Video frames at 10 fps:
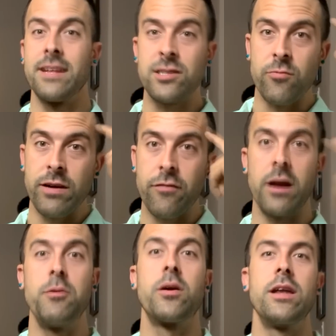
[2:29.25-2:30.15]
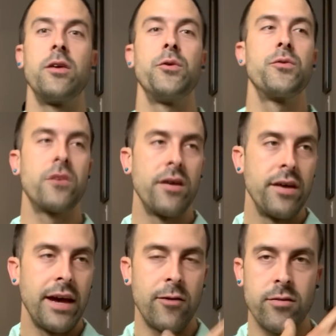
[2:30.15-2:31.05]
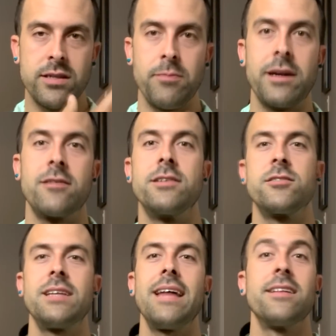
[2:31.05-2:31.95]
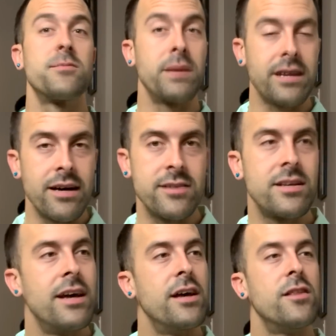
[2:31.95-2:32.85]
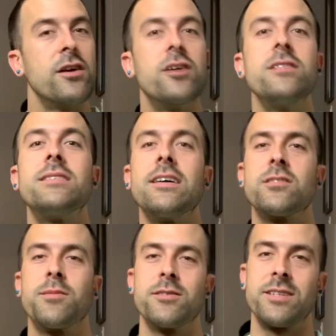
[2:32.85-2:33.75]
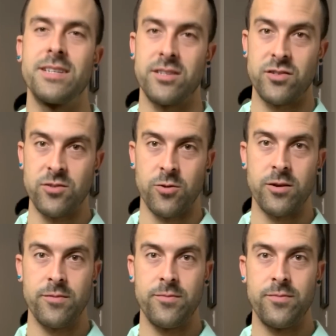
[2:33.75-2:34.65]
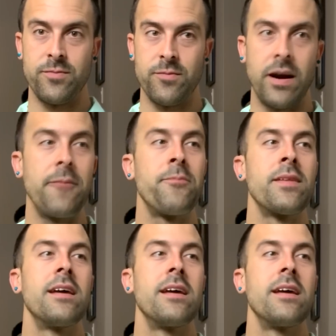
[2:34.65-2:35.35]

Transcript: that's a reframe you can use in order to better understand this because the good salesperson at the store, right,